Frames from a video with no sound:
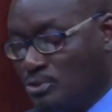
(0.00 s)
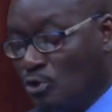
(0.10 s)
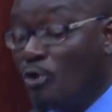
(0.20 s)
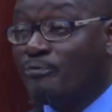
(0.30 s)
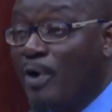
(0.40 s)
to
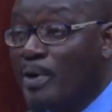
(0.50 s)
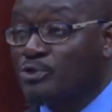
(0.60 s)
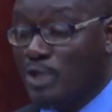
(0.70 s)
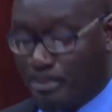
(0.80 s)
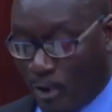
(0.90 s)
look forward
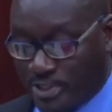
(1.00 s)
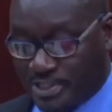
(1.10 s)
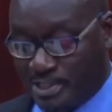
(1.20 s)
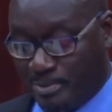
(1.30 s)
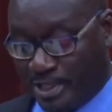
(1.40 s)
to the
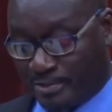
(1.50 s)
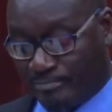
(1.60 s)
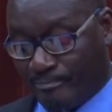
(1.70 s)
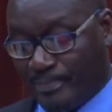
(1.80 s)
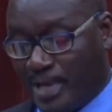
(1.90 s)
policy debate,
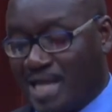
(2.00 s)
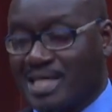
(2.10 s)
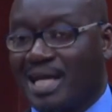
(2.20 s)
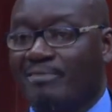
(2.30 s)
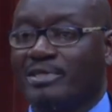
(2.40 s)
as
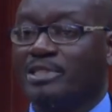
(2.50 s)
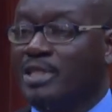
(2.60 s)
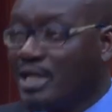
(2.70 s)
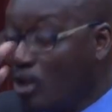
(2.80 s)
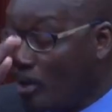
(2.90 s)
I'll have
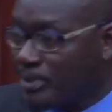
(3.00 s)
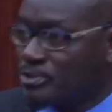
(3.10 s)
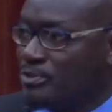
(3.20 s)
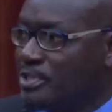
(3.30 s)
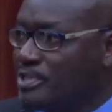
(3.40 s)
another
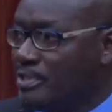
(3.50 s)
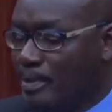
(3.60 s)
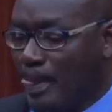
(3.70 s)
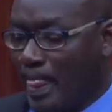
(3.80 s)
opportunity